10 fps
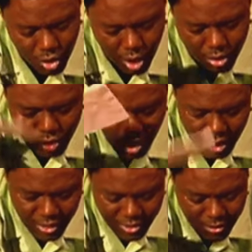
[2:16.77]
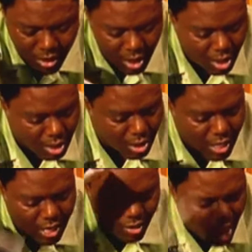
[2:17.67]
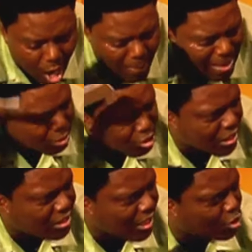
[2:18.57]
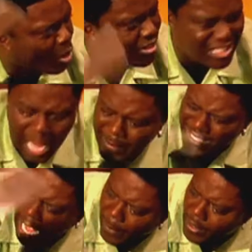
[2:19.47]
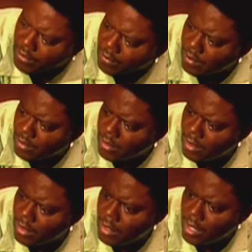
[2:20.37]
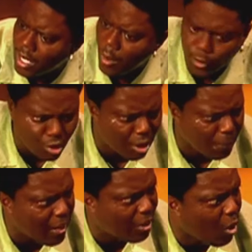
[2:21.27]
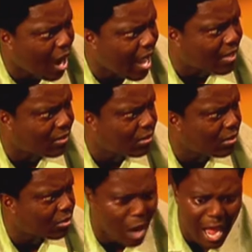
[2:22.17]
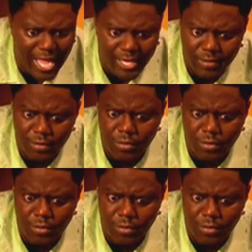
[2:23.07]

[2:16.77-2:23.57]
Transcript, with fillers: George, George, listen. Y'all chase us? Hey, yo, no, I'm not going to chase now. Jordan, stop it, stop it. I want y'all to play quiet. Quiet.